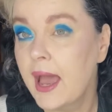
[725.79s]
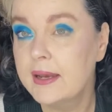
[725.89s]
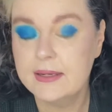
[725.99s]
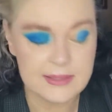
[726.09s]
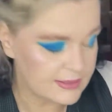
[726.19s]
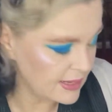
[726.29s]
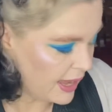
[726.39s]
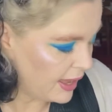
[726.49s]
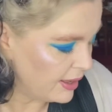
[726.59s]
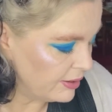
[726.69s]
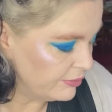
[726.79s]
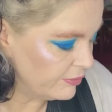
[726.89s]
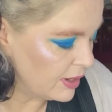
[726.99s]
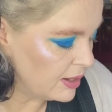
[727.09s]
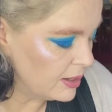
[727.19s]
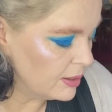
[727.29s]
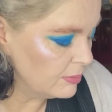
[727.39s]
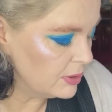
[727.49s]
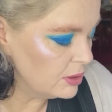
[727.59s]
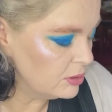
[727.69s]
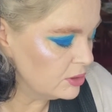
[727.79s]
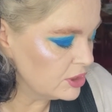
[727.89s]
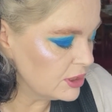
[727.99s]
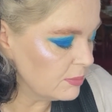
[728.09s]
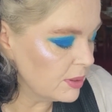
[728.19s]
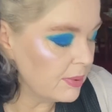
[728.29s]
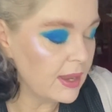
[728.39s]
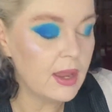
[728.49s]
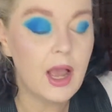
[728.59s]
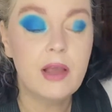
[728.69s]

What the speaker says: It doesn't have huge shimmer payoff,